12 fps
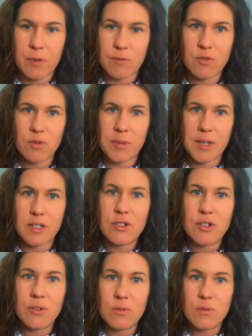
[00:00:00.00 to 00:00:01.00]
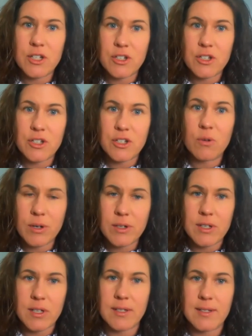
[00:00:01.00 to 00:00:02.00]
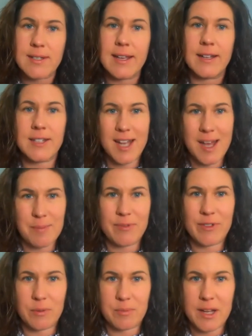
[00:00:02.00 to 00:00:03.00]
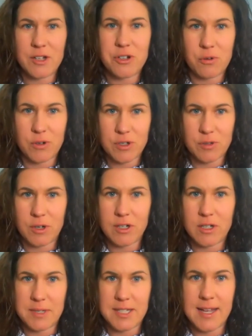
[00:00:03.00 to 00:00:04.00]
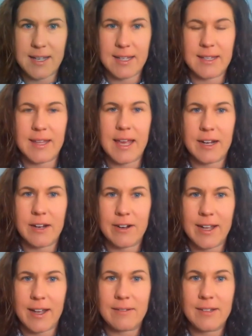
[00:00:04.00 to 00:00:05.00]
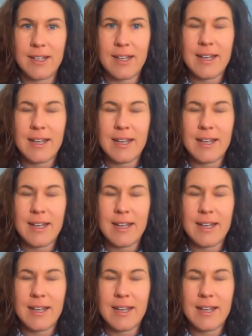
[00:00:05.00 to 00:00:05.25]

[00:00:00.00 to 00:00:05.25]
which will be two additional courses on top of their major coursework to be taking in that area.